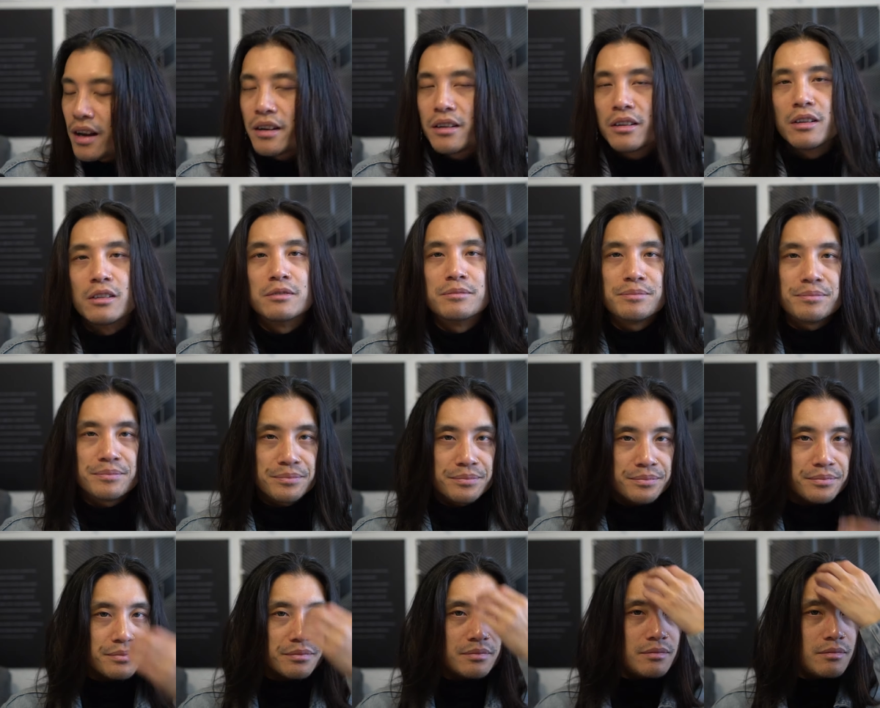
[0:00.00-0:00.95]
I don't know
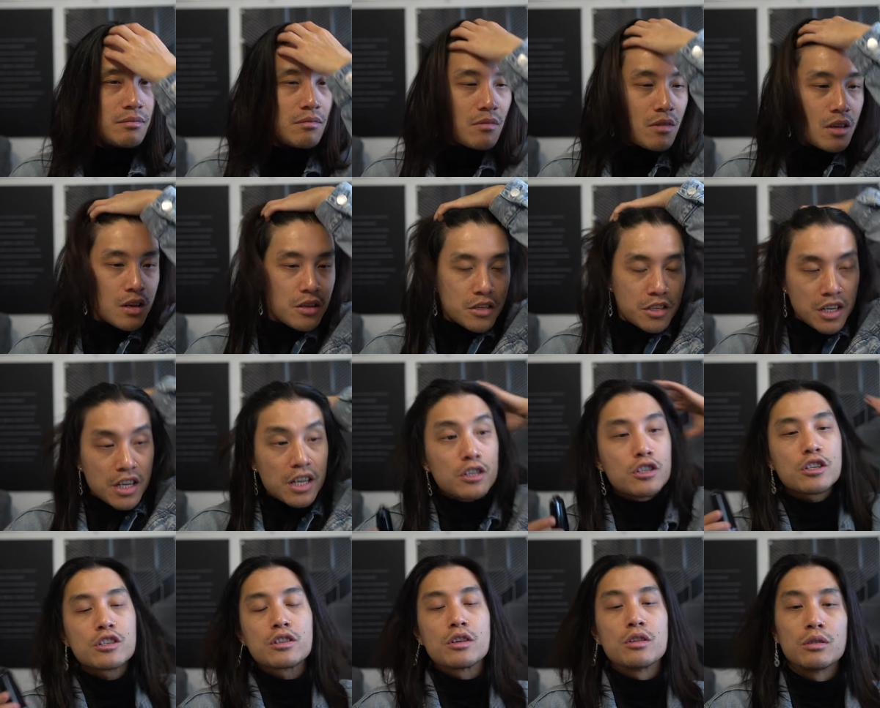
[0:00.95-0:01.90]
to
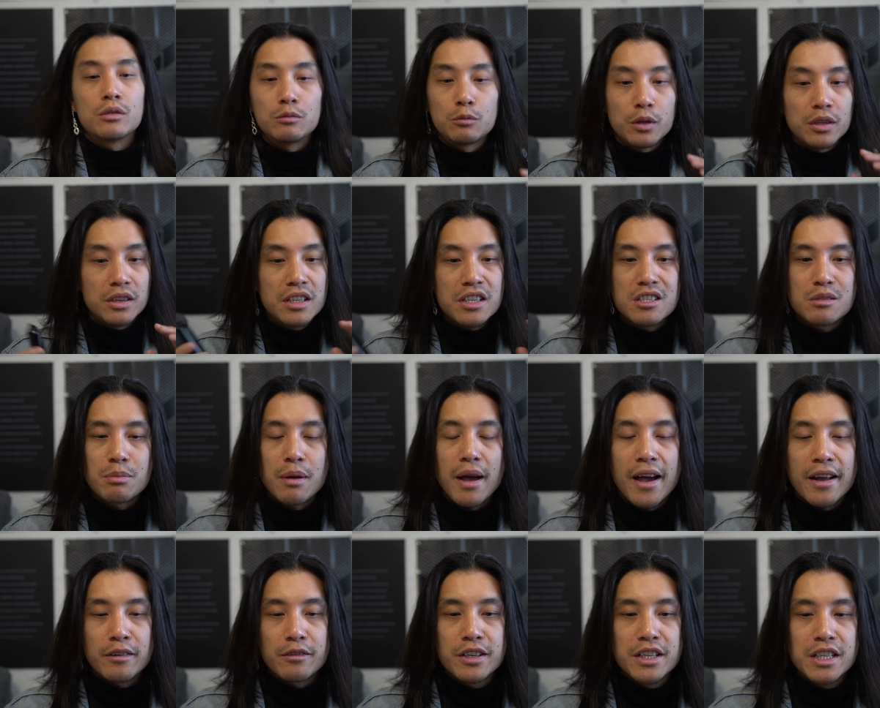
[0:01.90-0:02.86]
each his own. With these
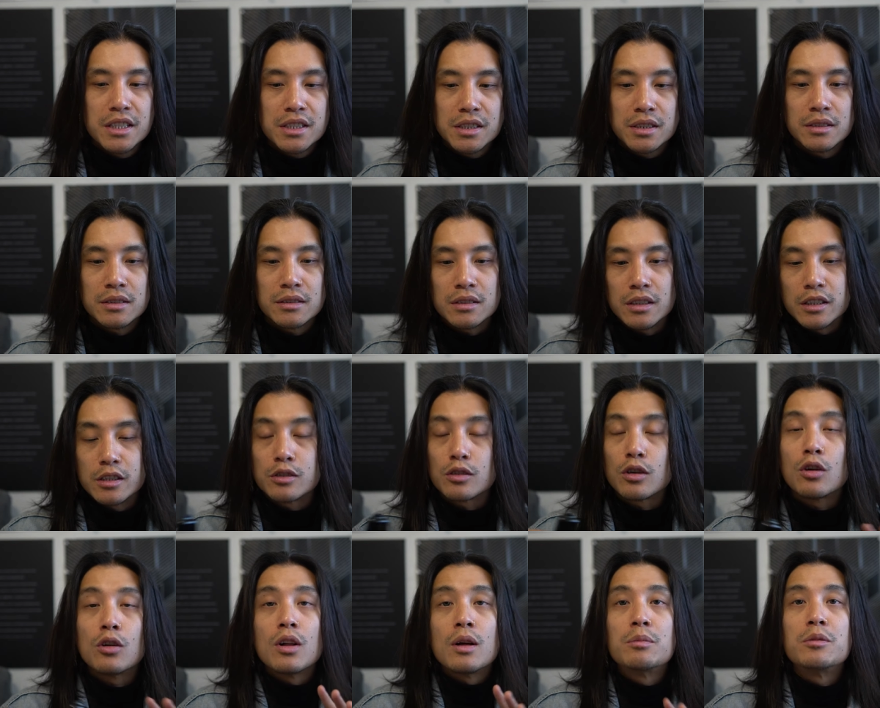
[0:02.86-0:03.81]
batteries, it's
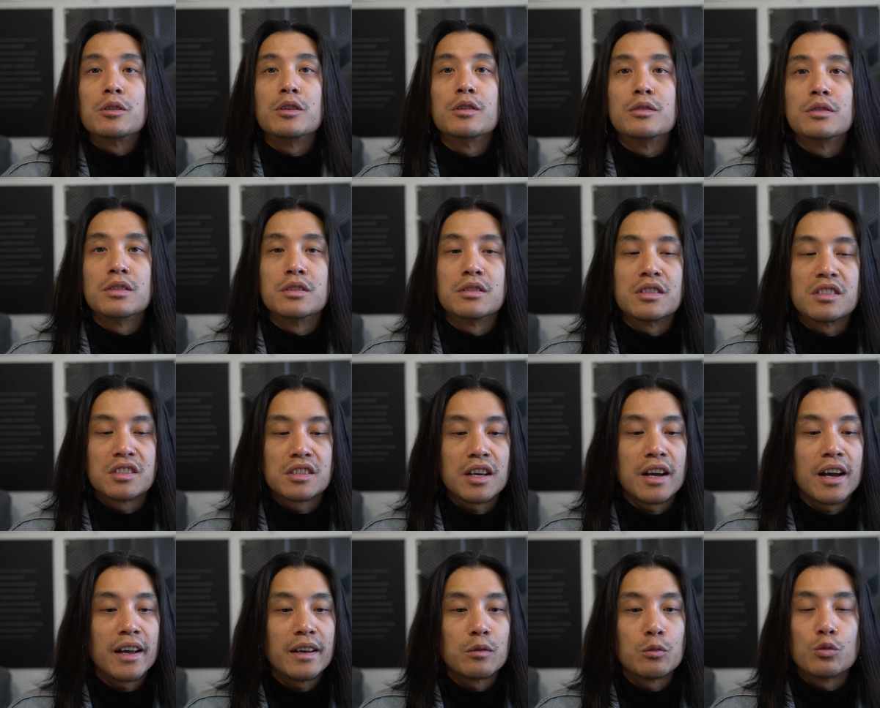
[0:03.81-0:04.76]
all up to you to
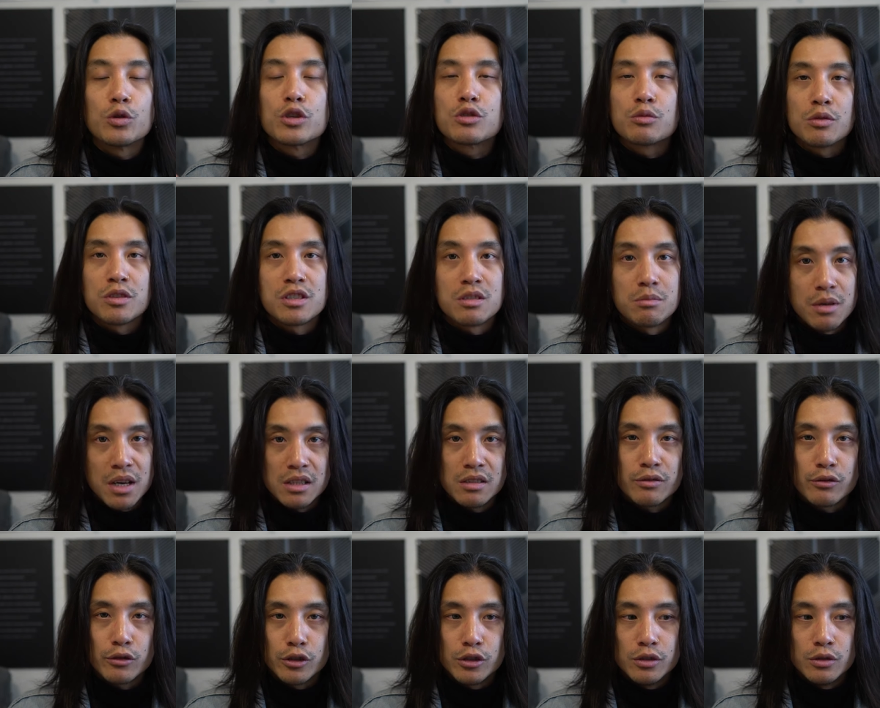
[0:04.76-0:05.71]
decide which one's best
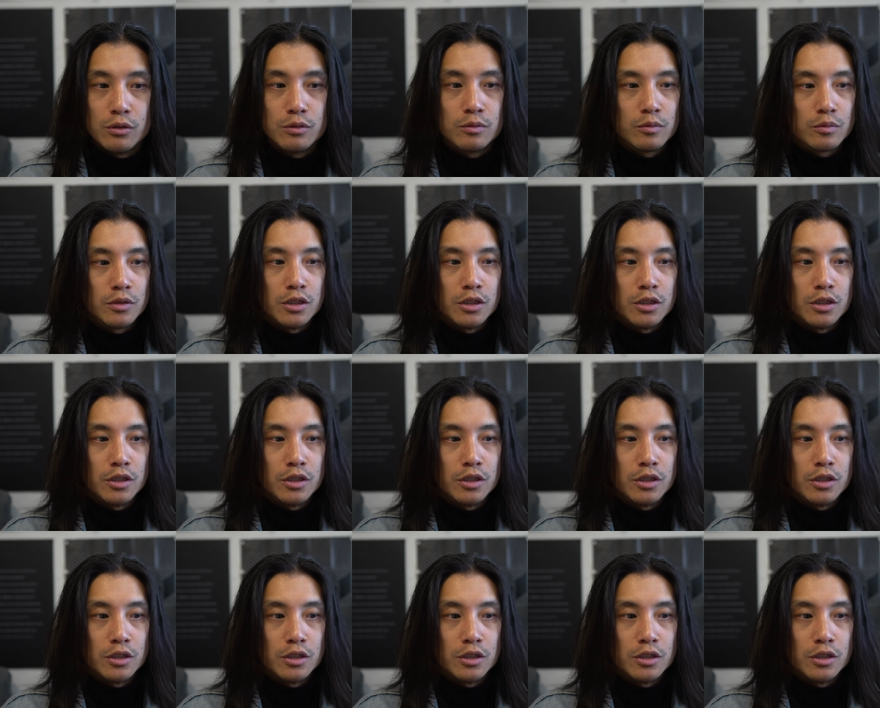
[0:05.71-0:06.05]
for you.